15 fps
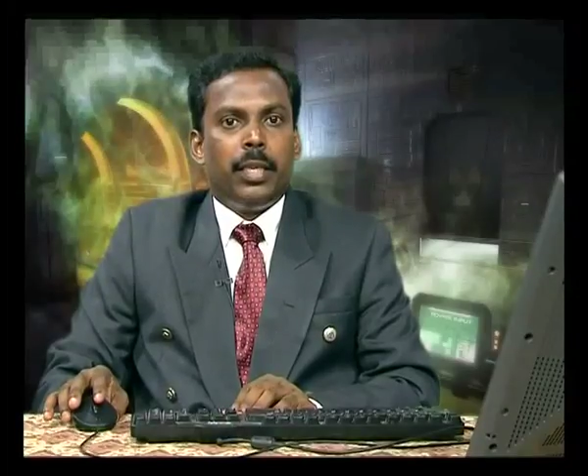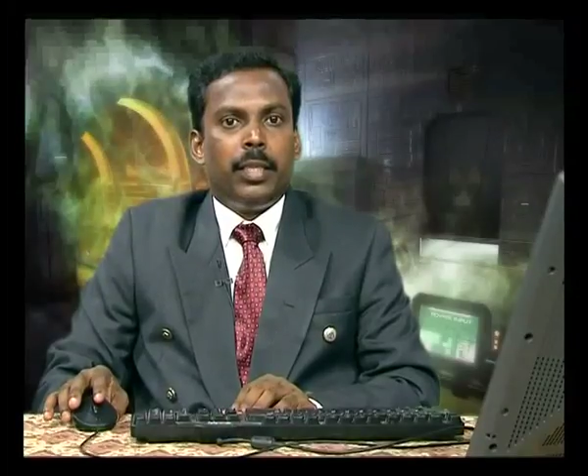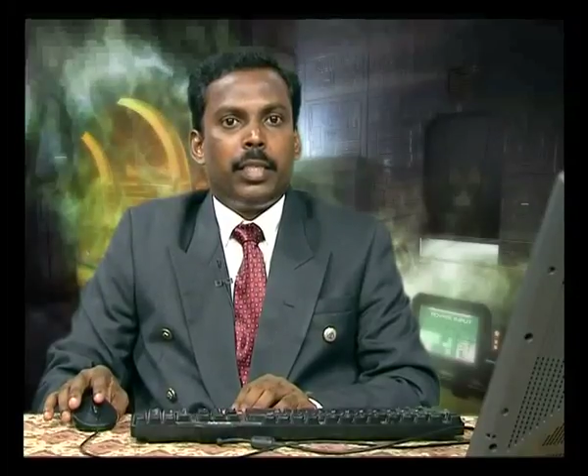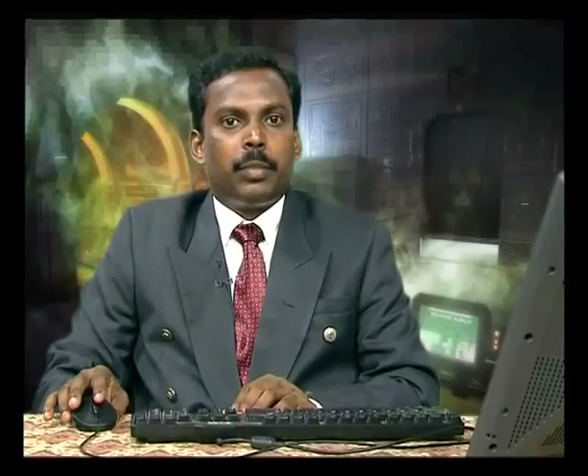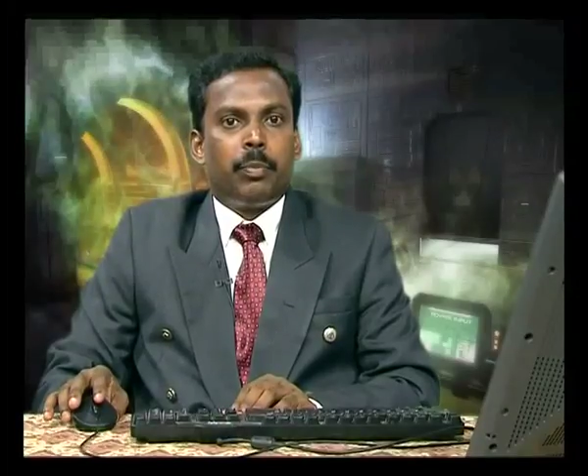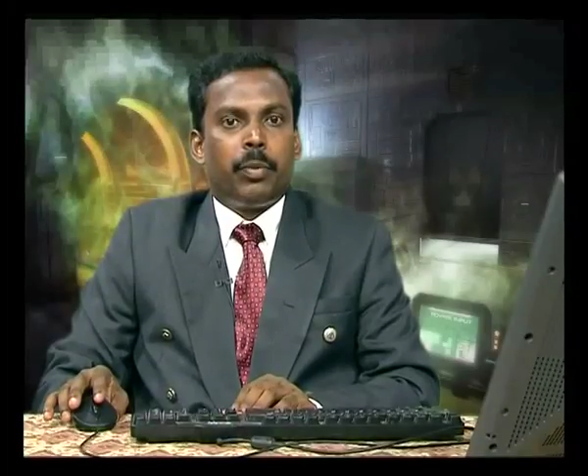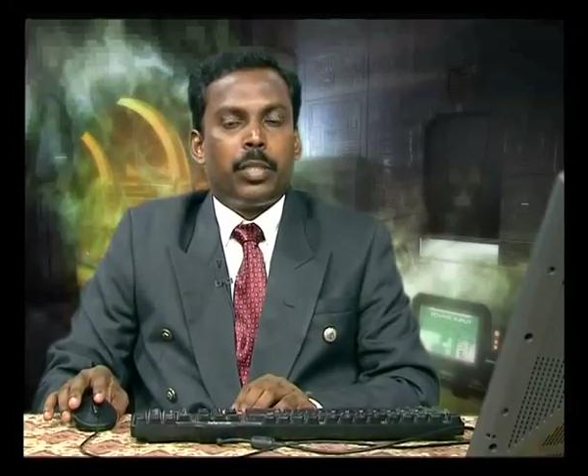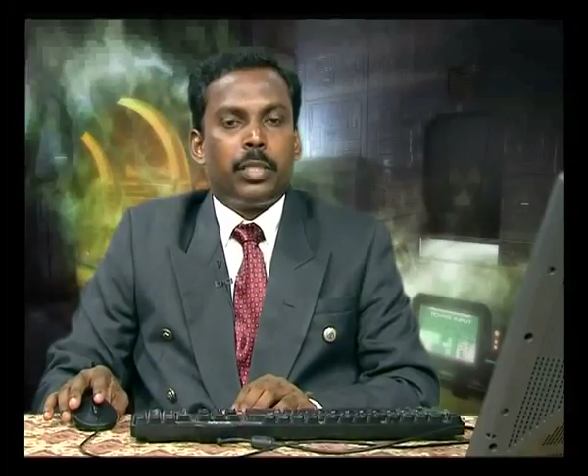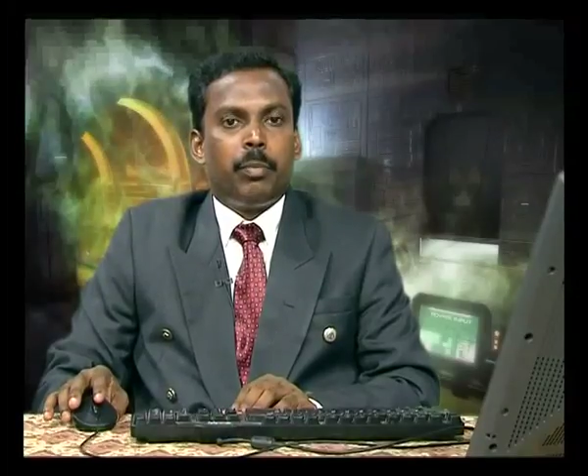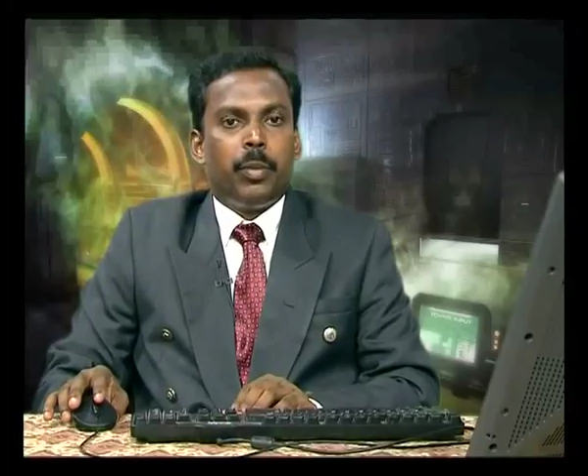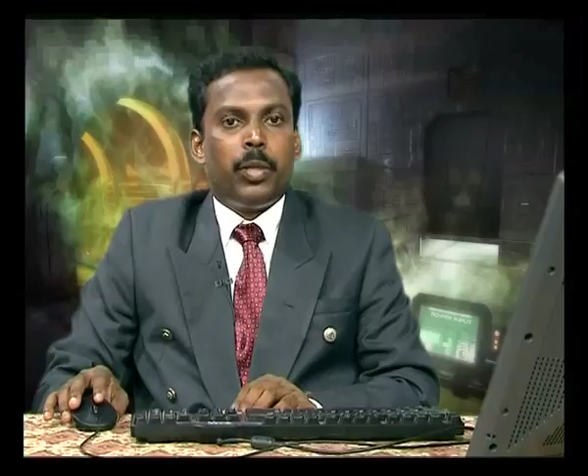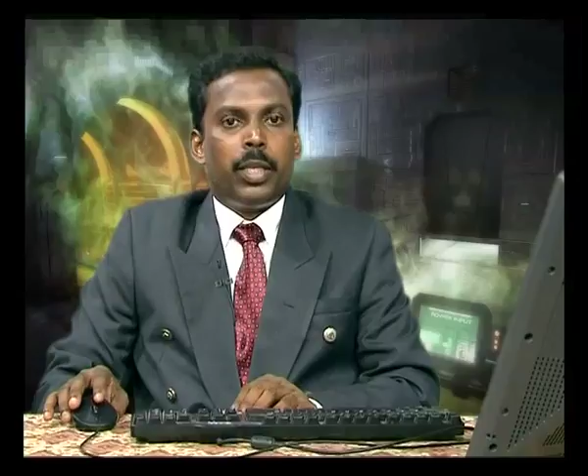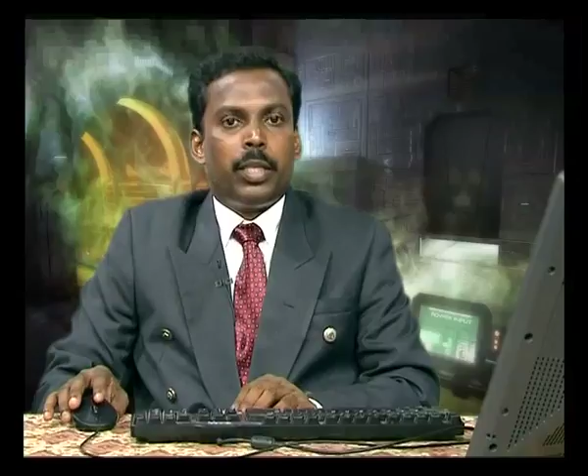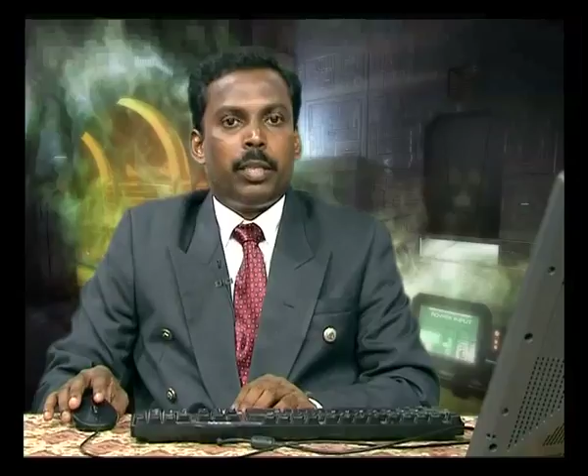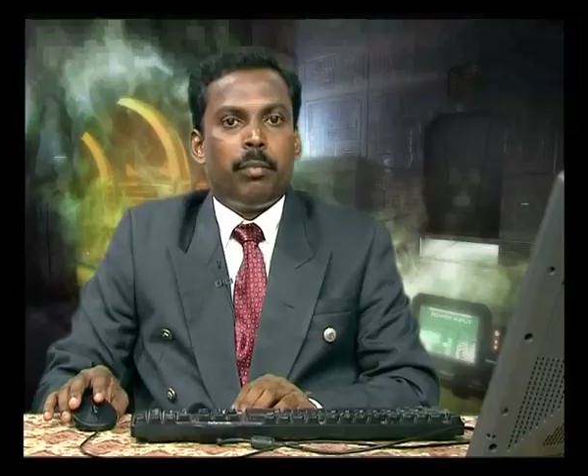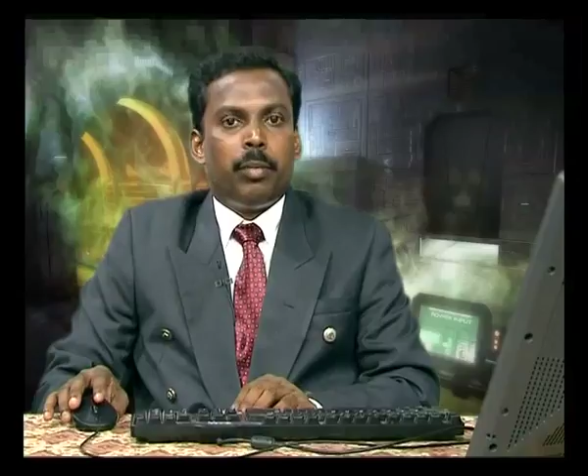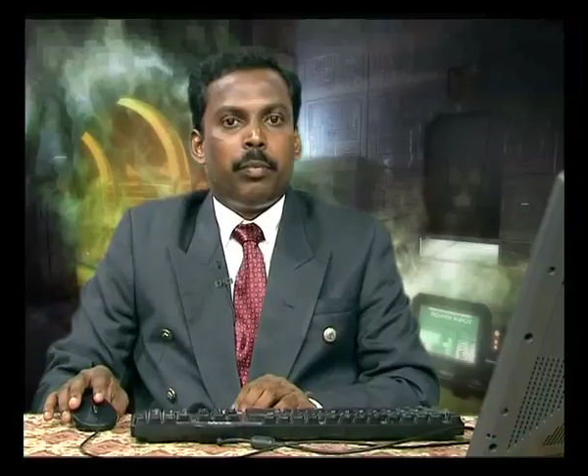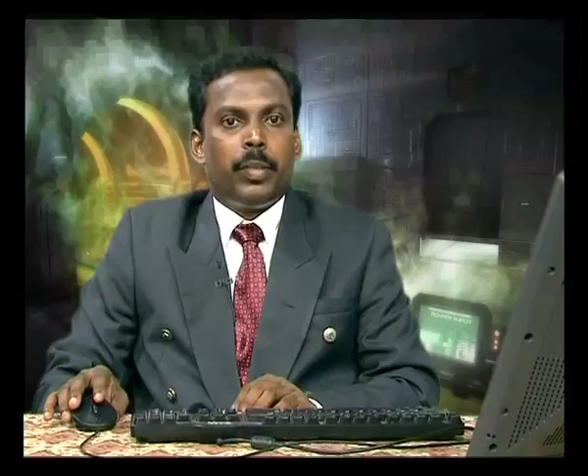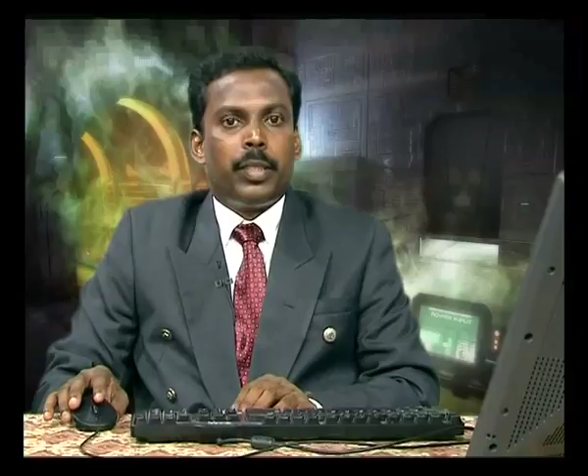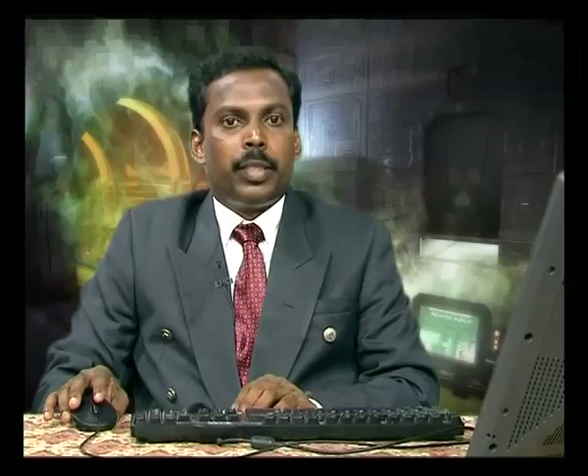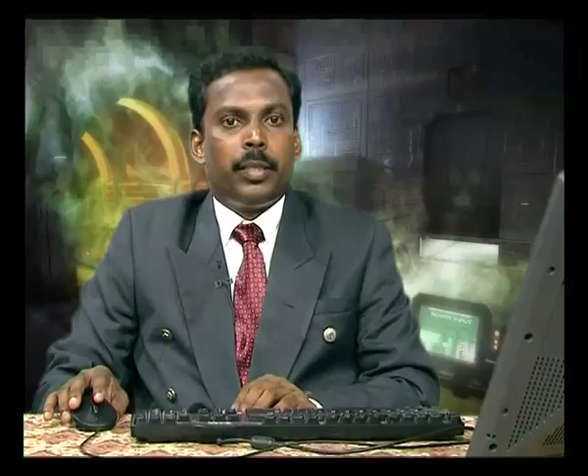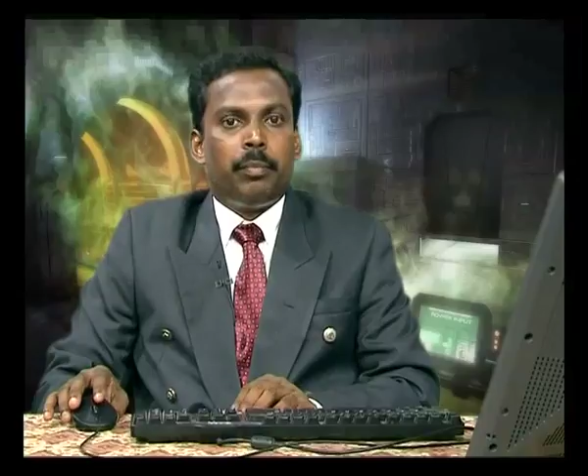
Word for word: it is possible to come up with